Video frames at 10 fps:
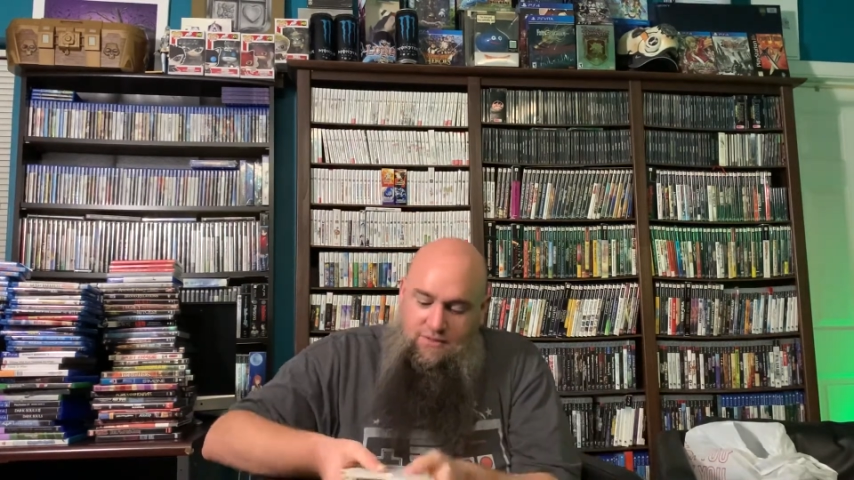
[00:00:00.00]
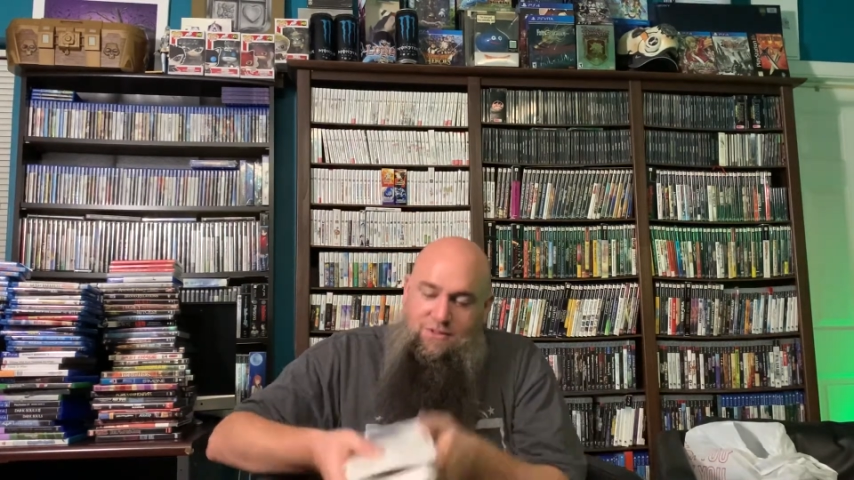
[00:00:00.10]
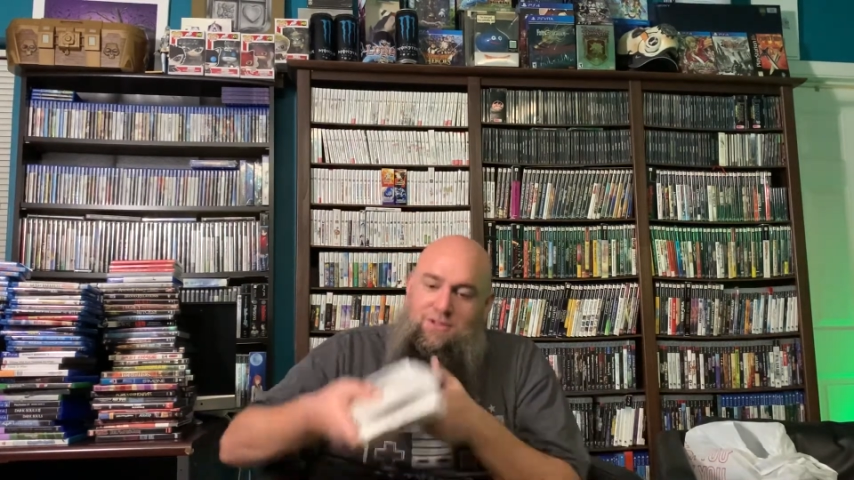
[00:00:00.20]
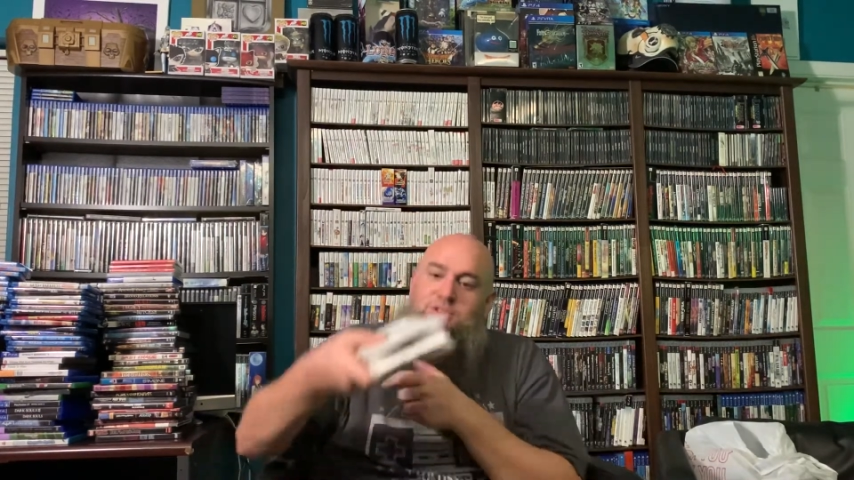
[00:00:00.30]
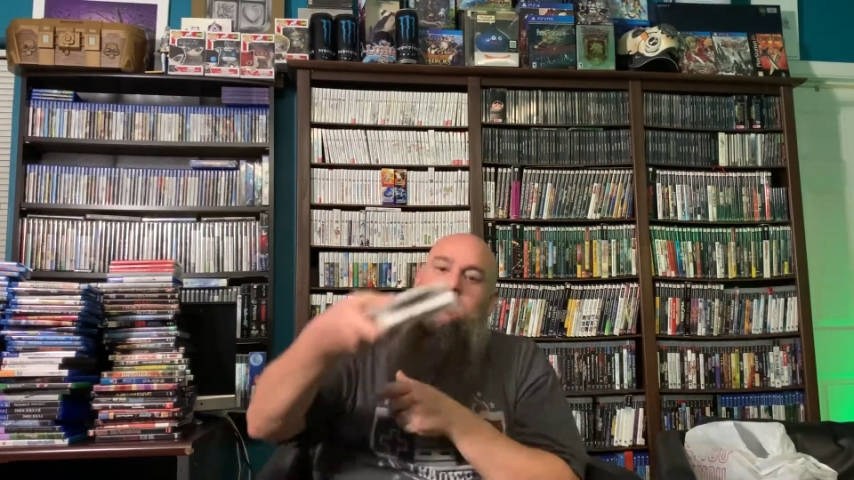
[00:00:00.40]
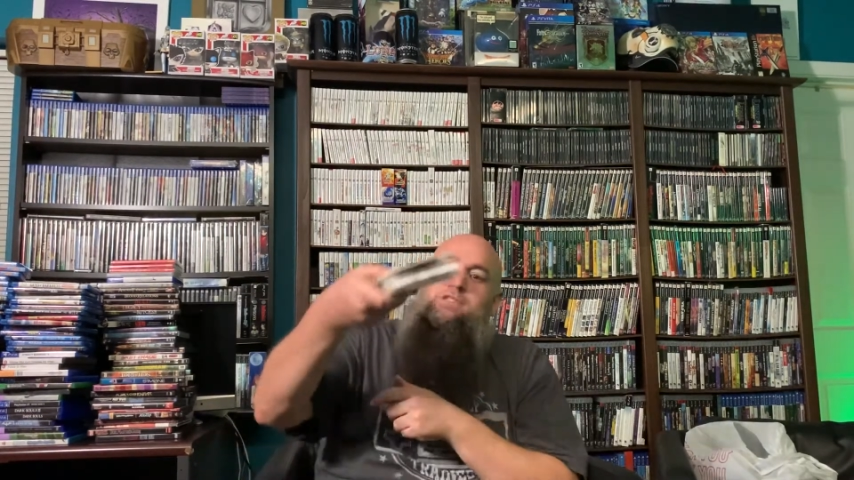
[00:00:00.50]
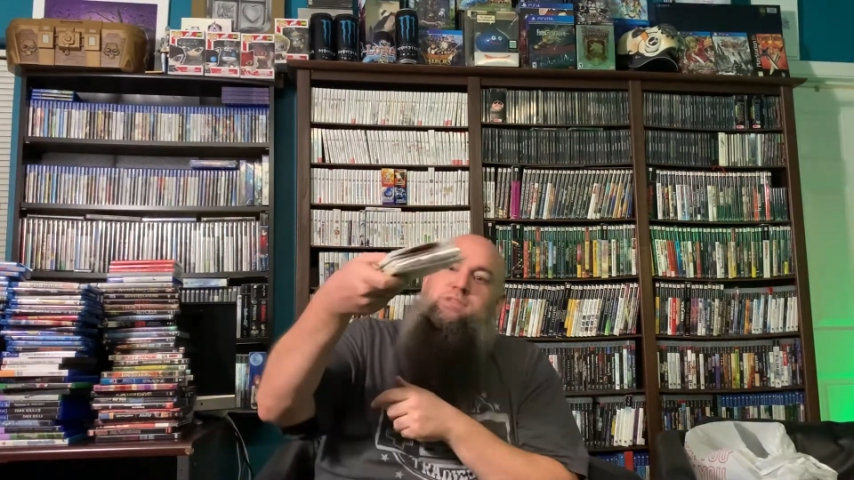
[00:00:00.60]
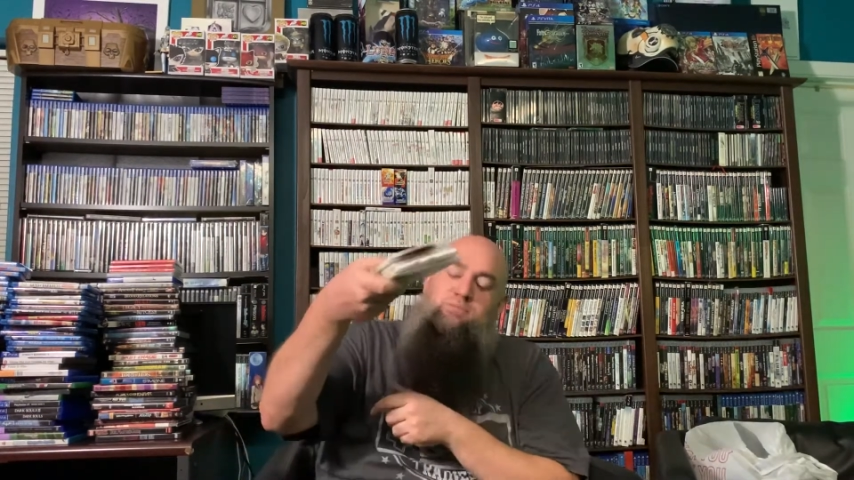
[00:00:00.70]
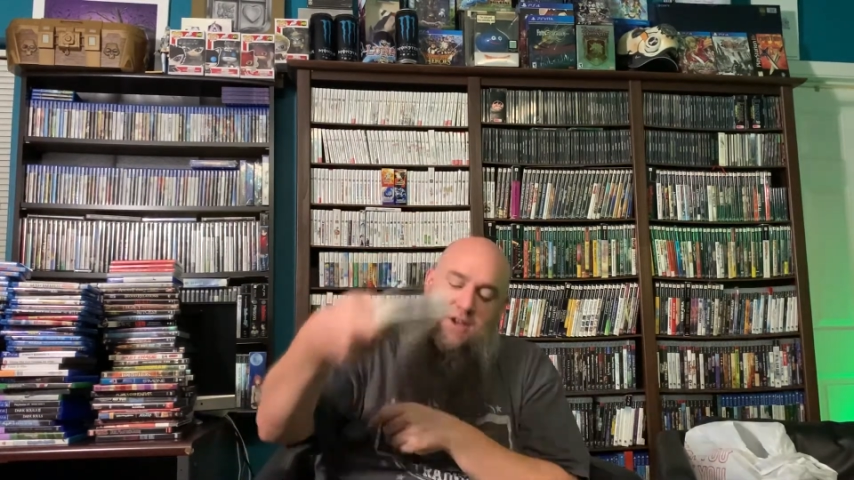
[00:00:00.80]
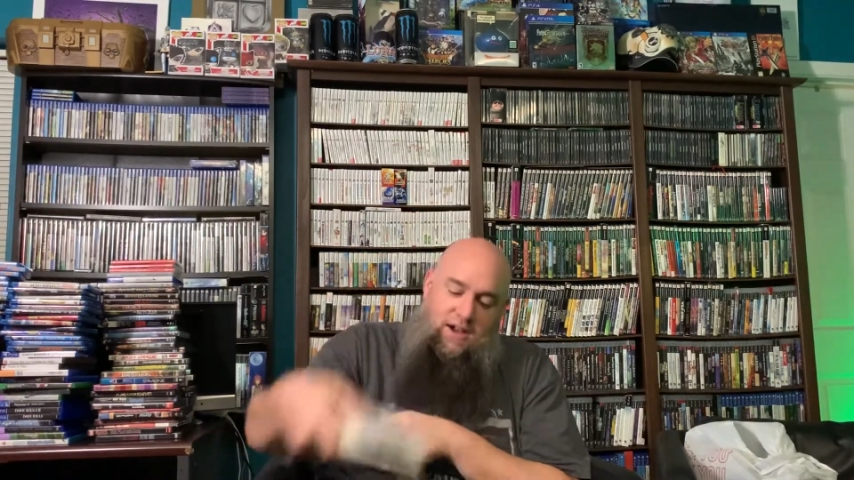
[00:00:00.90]
Look at this
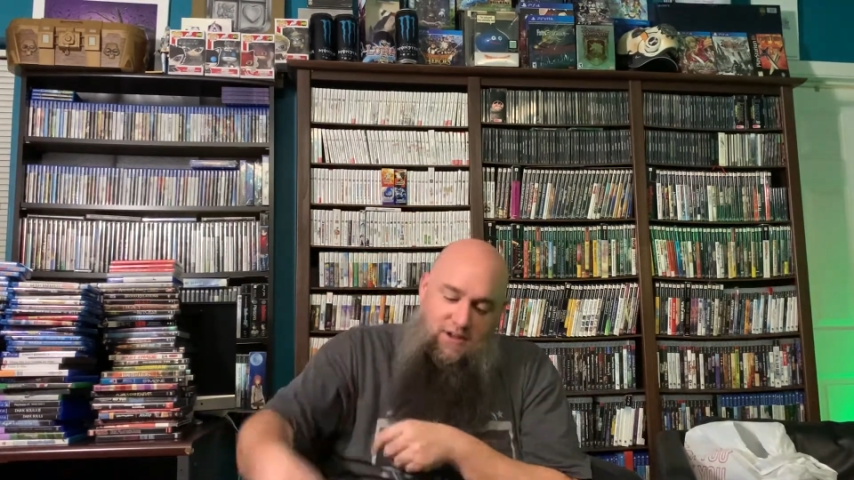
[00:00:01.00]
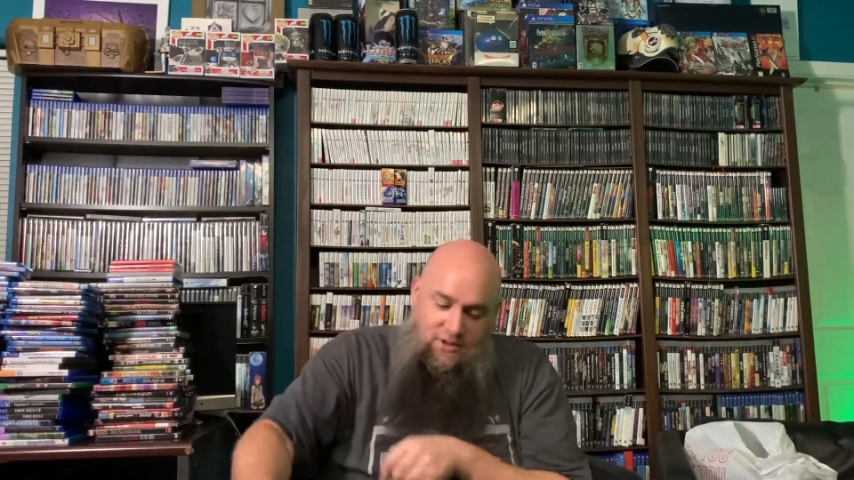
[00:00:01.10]
pile